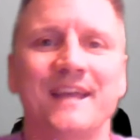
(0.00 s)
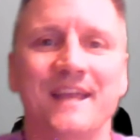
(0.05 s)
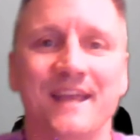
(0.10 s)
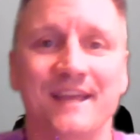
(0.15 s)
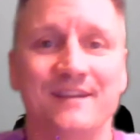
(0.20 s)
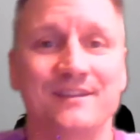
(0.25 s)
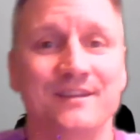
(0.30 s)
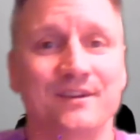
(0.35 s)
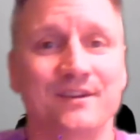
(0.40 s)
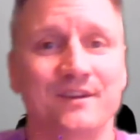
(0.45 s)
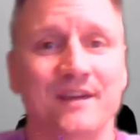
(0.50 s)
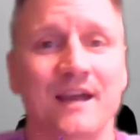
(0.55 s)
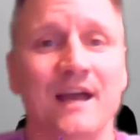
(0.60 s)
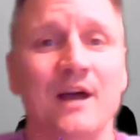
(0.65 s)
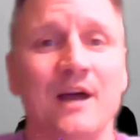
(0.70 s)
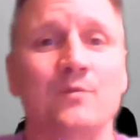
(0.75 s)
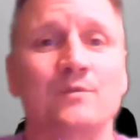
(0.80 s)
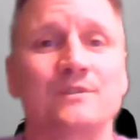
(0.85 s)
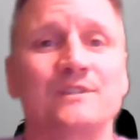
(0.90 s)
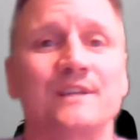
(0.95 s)
It took
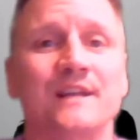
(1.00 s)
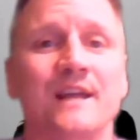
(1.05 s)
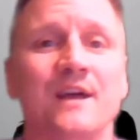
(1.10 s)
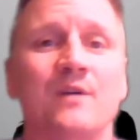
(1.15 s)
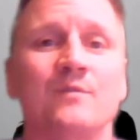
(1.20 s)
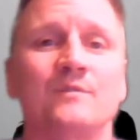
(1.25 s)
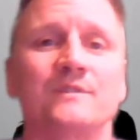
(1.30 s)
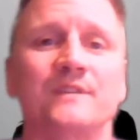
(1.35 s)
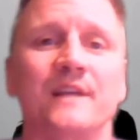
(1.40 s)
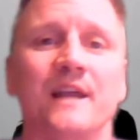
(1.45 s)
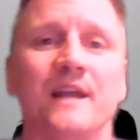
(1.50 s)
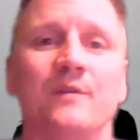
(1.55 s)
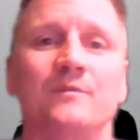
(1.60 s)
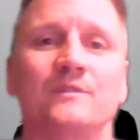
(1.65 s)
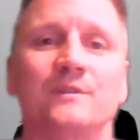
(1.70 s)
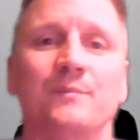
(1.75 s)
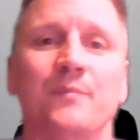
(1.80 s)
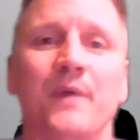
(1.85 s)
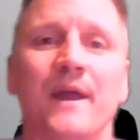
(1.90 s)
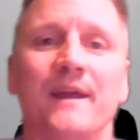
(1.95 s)
hours and hours and hours
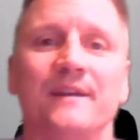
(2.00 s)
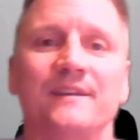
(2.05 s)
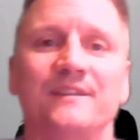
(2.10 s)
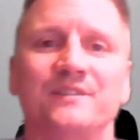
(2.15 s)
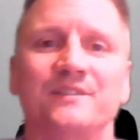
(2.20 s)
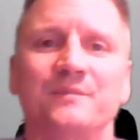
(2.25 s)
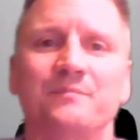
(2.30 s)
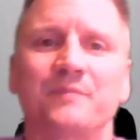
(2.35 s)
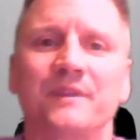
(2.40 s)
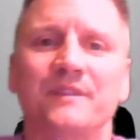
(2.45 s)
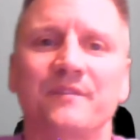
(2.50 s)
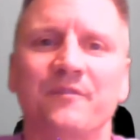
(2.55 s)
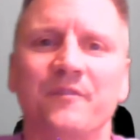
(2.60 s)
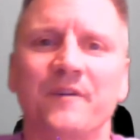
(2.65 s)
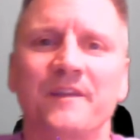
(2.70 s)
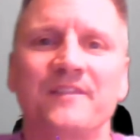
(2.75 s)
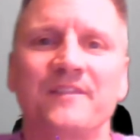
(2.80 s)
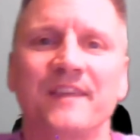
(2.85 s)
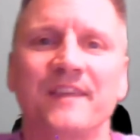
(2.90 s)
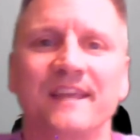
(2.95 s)
of practice. But the
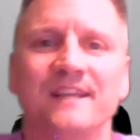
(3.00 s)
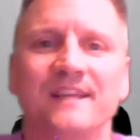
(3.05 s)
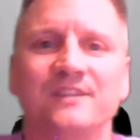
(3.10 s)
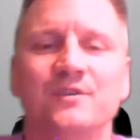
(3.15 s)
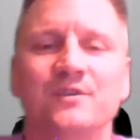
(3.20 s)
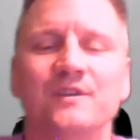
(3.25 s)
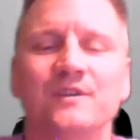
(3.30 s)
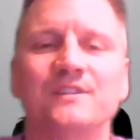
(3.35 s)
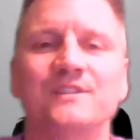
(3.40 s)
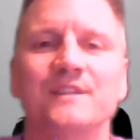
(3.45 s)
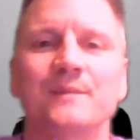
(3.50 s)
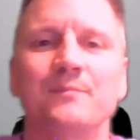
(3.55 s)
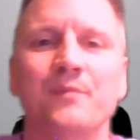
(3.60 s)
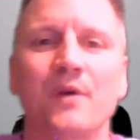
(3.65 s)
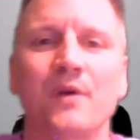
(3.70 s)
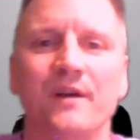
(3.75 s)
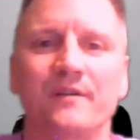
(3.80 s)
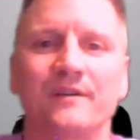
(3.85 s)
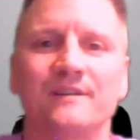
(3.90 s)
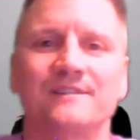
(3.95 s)
fun thing is you can see
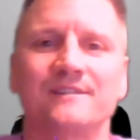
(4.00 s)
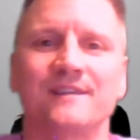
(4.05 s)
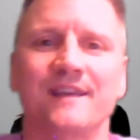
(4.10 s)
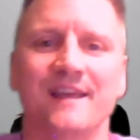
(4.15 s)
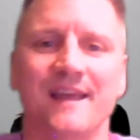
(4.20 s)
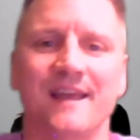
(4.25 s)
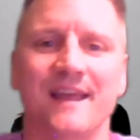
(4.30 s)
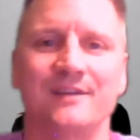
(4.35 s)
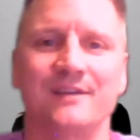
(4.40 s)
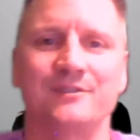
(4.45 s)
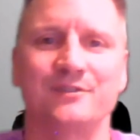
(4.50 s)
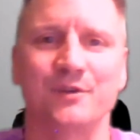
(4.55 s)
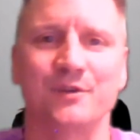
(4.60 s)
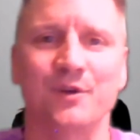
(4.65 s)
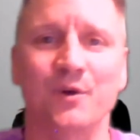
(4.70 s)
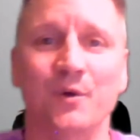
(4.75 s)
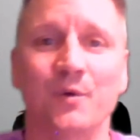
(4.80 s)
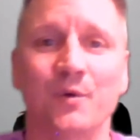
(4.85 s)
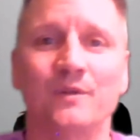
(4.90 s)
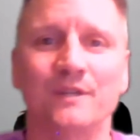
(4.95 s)
progress as you
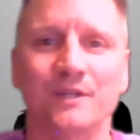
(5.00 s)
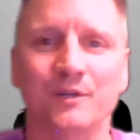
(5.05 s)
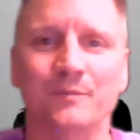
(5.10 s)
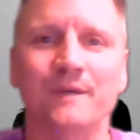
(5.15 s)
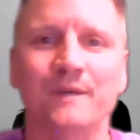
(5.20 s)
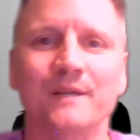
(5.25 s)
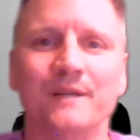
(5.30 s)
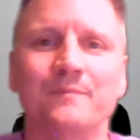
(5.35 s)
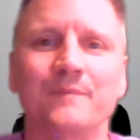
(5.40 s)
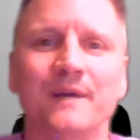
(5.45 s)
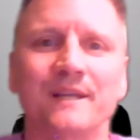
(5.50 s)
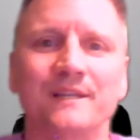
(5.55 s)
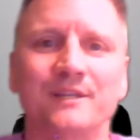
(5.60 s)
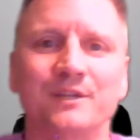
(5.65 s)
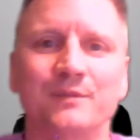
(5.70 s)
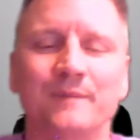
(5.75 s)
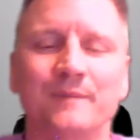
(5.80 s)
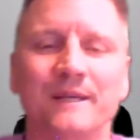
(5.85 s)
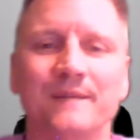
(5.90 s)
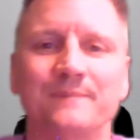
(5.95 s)
go, little bit by little bit.